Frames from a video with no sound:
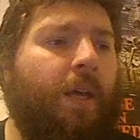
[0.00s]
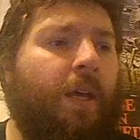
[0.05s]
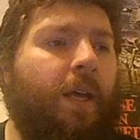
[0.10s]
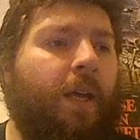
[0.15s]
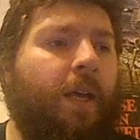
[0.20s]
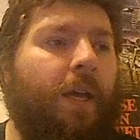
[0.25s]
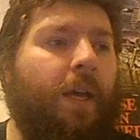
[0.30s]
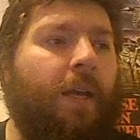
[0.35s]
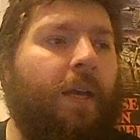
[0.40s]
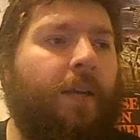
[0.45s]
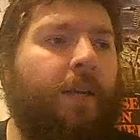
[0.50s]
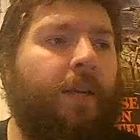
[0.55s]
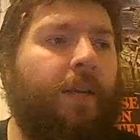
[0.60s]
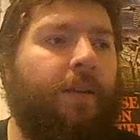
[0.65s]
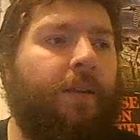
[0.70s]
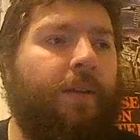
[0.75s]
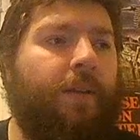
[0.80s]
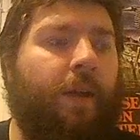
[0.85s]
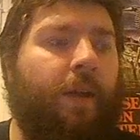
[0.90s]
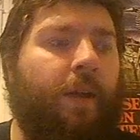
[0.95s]
And
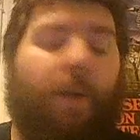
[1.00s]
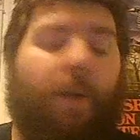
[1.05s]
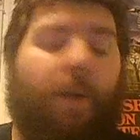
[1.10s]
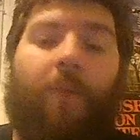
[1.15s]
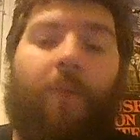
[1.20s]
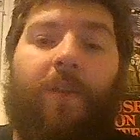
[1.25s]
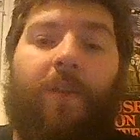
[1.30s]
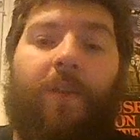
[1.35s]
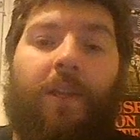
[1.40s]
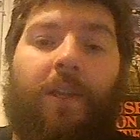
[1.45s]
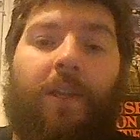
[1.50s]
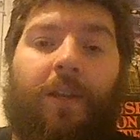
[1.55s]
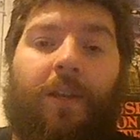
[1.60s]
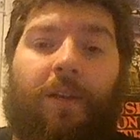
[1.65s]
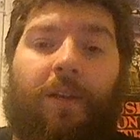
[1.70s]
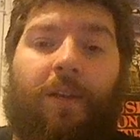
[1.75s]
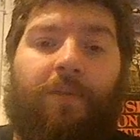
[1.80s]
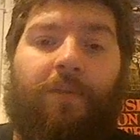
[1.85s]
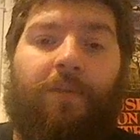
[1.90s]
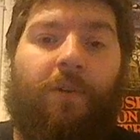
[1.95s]
I'm really
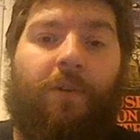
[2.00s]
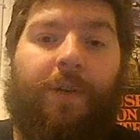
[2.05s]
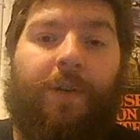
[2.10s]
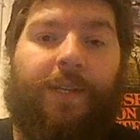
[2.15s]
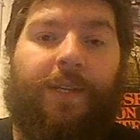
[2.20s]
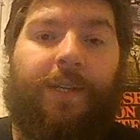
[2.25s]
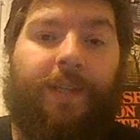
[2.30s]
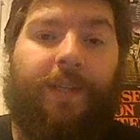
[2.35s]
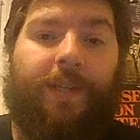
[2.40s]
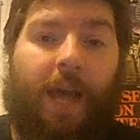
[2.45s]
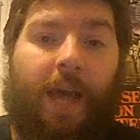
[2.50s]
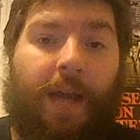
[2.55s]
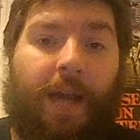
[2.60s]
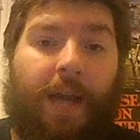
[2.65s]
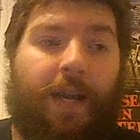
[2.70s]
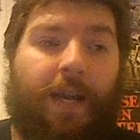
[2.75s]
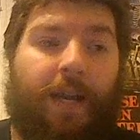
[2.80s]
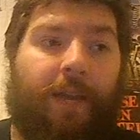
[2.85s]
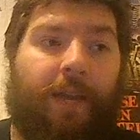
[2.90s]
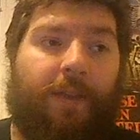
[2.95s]
looking forward to that,
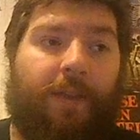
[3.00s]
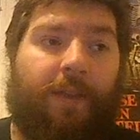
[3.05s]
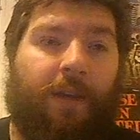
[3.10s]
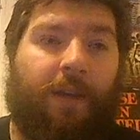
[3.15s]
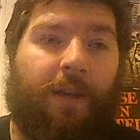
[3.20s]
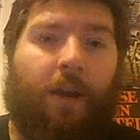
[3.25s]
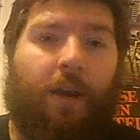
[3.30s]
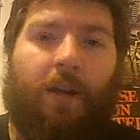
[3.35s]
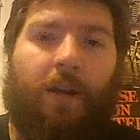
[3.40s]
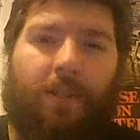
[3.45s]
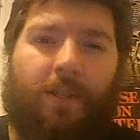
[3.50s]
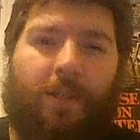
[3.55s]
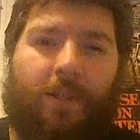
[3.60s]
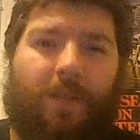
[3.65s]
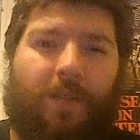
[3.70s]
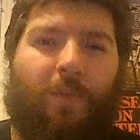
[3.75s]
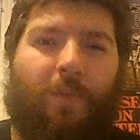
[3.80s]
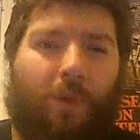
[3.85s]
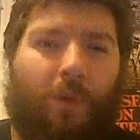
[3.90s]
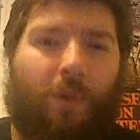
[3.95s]
I think, honestly,
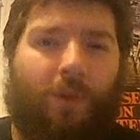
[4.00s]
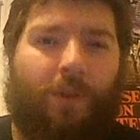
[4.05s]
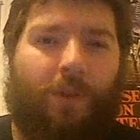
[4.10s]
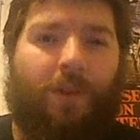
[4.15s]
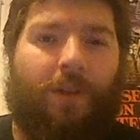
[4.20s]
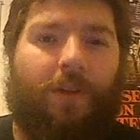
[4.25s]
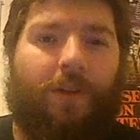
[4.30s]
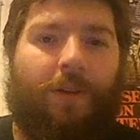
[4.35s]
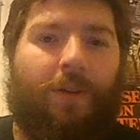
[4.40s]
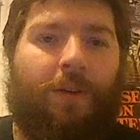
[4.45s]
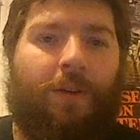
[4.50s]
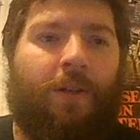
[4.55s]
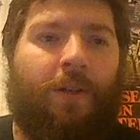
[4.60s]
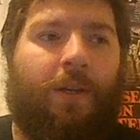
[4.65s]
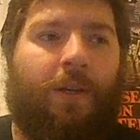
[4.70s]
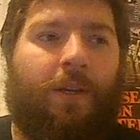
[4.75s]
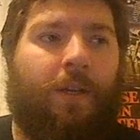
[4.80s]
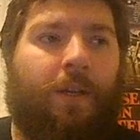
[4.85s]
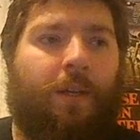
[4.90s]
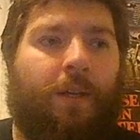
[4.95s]
more than
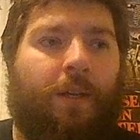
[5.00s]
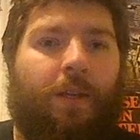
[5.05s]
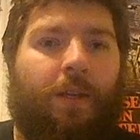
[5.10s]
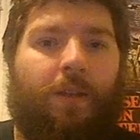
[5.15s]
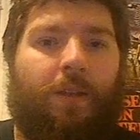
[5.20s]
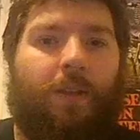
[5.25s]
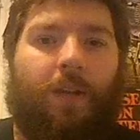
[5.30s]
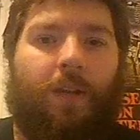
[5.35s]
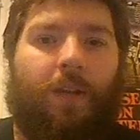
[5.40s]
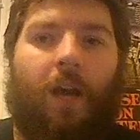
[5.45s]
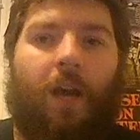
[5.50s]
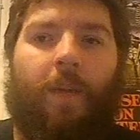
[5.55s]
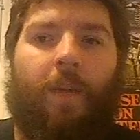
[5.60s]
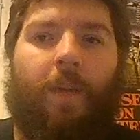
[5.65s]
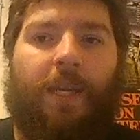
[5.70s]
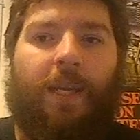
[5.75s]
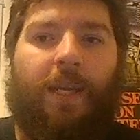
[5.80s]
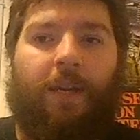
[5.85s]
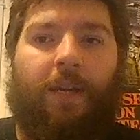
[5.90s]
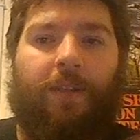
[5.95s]
the
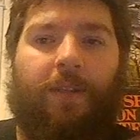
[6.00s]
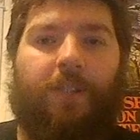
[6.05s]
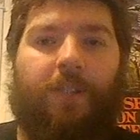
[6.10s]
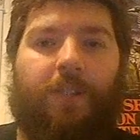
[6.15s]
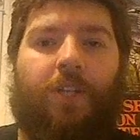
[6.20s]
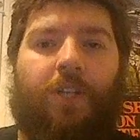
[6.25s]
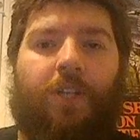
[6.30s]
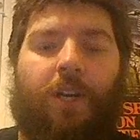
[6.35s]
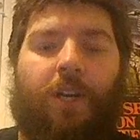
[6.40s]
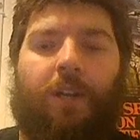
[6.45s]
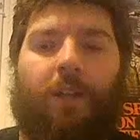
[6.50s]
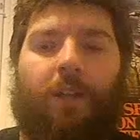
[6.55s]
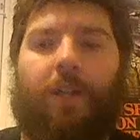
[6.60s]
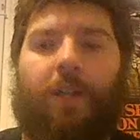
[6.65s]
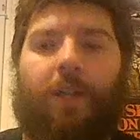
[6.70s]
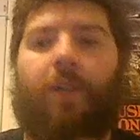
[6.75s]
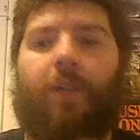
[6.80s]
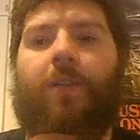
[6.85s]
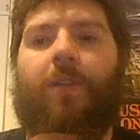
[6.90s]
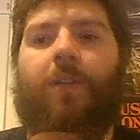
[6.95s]
comedy on this channel. And
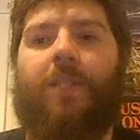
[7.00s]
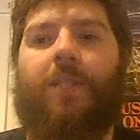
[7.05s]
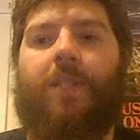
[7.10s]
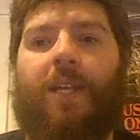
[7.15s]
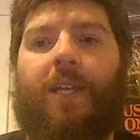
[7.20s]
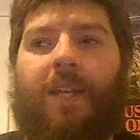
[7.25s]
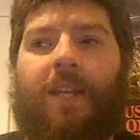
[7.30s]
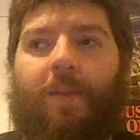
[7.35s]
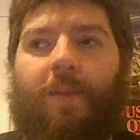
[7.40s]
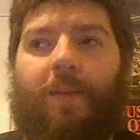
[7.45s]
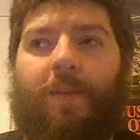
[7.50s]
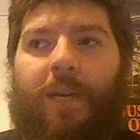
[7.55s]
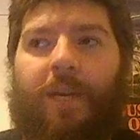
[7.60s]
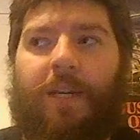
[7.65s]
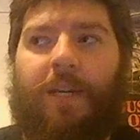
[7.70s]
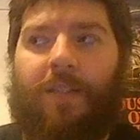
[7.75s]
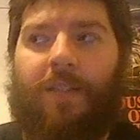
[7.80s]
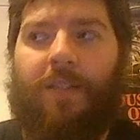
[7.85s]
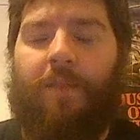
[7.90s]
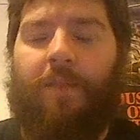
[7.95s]
I only say that
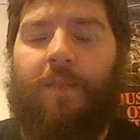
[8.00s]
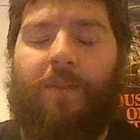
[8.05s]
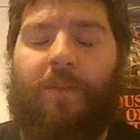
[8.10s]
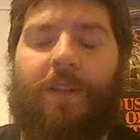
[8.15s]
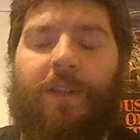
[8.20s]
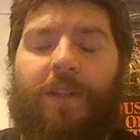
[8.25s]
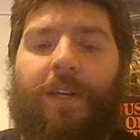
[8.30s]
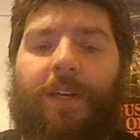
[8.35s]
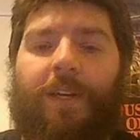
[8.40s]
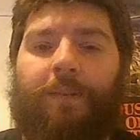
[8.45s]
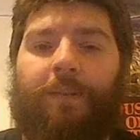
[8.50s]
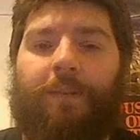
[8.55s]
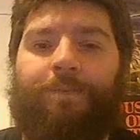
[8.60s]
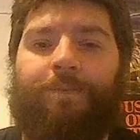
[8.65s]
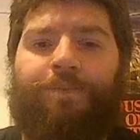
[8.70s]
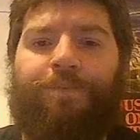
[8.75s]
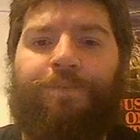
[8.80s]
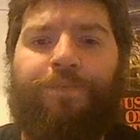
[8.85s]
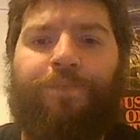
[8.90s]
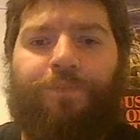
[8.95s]
because I'm really
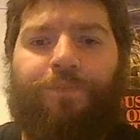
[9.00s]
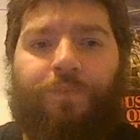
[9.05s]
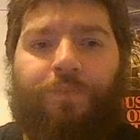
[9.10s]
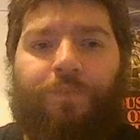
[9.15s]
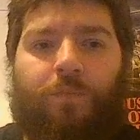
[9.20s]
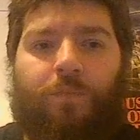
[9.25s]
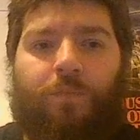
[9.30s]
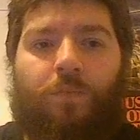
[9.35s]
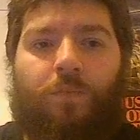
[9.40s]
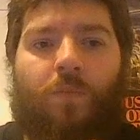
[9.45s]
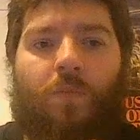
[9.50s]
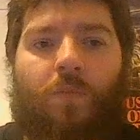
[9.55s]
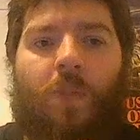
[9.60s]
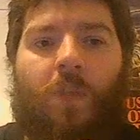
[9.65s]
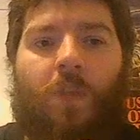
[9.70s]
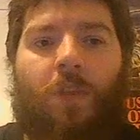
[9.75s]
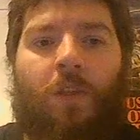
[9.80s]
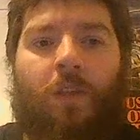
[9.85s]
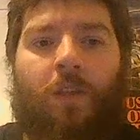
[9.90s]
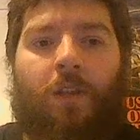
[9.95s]

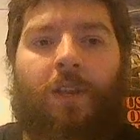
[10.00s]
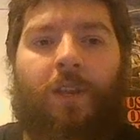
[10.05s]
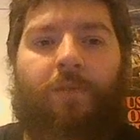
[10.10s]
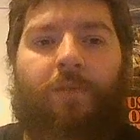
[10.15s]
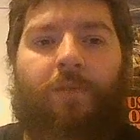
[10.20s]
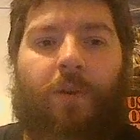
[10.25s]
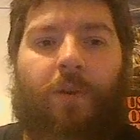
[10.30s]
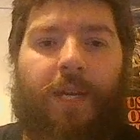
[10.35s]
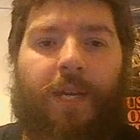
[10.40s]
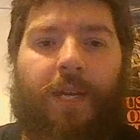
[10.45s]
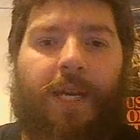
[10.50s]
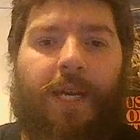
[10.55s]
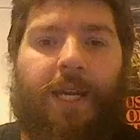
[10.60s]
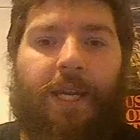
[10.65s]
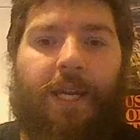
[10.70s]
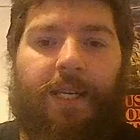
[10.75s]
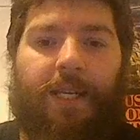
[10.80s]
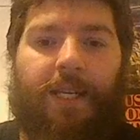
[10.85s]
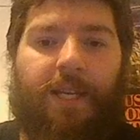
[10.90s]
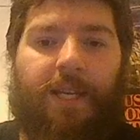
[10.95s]
looking forward to
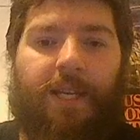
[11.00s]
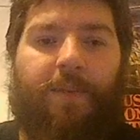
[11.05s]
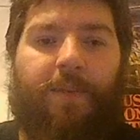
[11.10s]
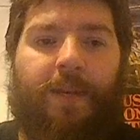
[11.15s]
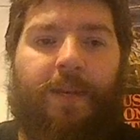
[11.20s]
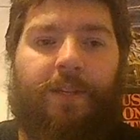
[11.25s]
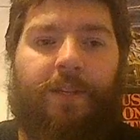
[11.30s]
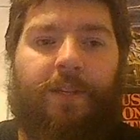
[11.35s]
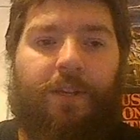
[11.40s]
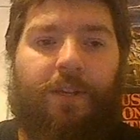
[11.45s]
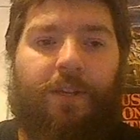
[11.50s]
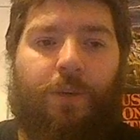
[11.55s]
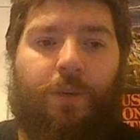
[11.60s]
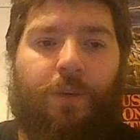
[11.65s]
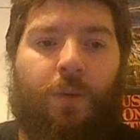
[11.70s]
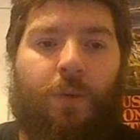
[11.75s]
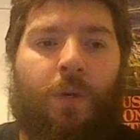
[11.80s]
getting deep into...